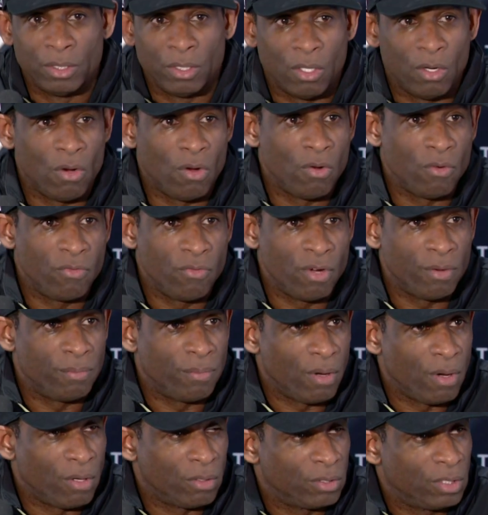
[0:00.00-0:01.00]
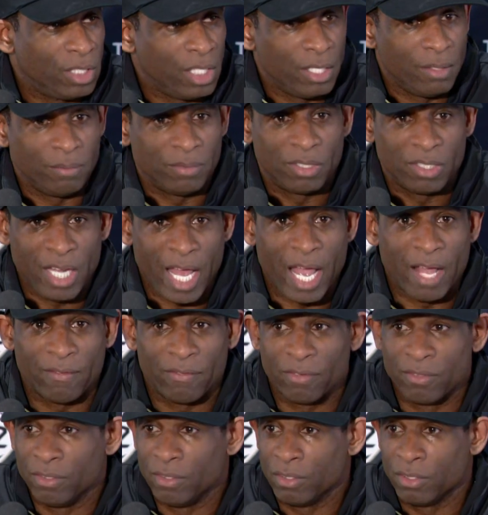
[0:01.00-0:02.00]
the whole football team,
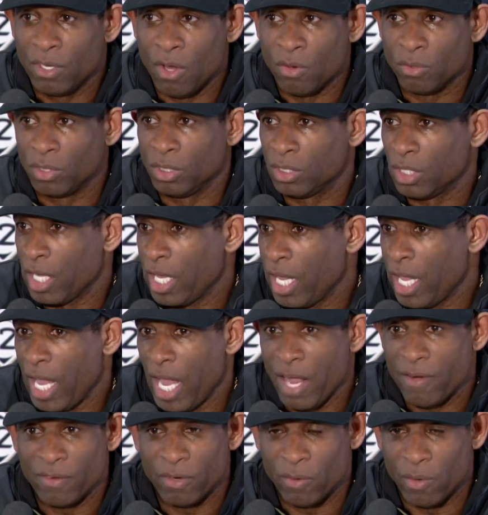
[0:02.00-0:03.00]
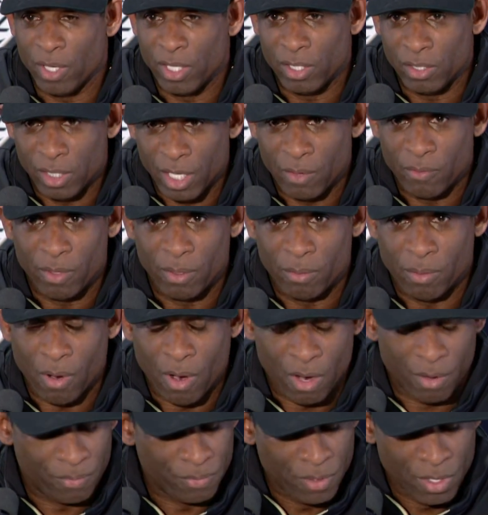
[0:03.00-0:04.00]
staff, coaches, everyone that we
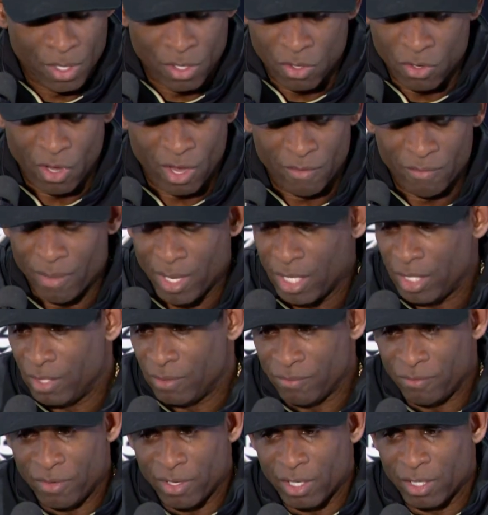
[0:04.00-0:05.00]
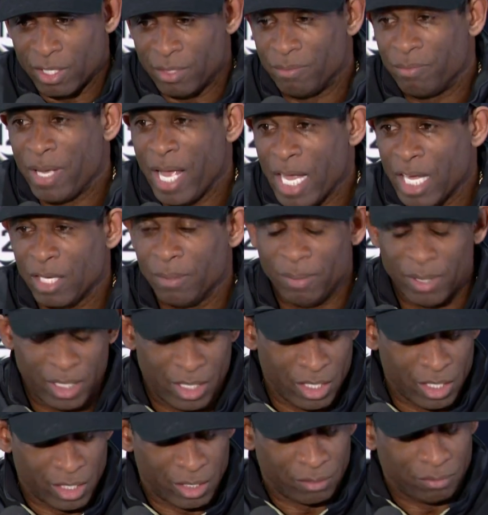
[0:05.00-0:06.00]
brought. You have made them feel impeccably
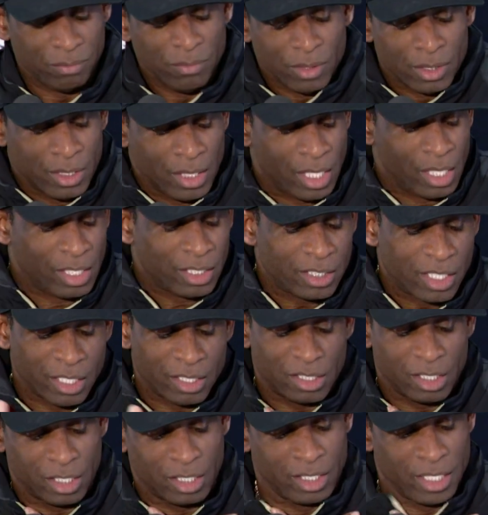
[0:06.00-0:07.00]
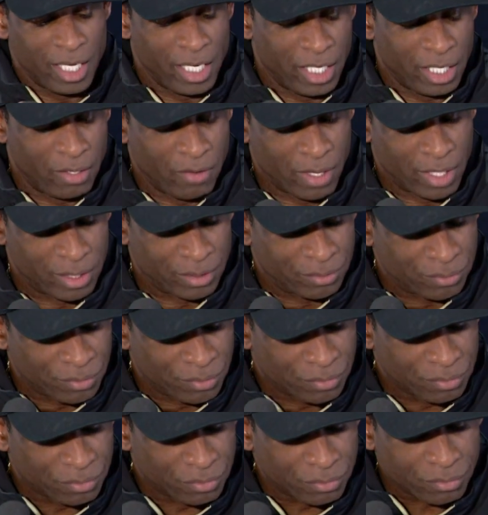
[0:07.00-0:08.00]
good. Now let's get to the nitty gritty.
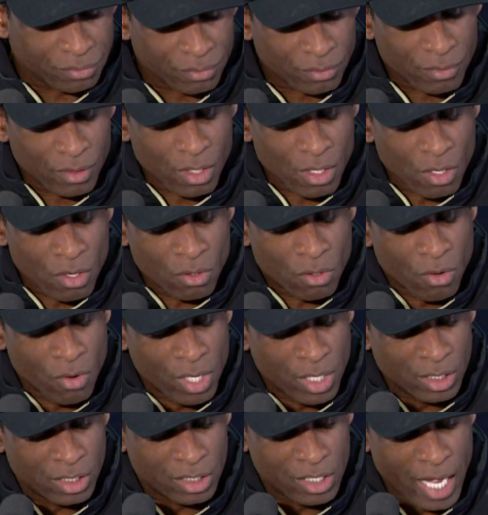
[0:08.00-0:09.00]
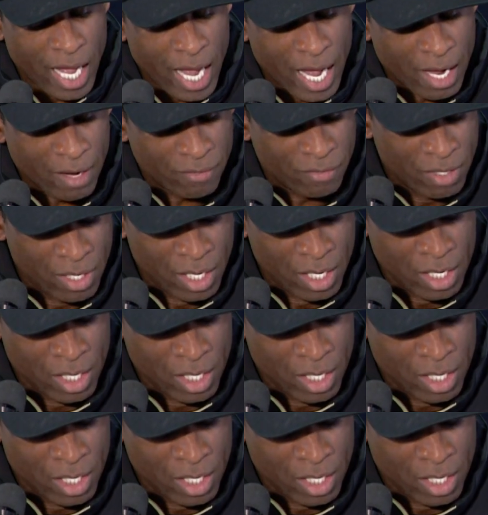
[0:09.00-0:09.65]
Recruiting staff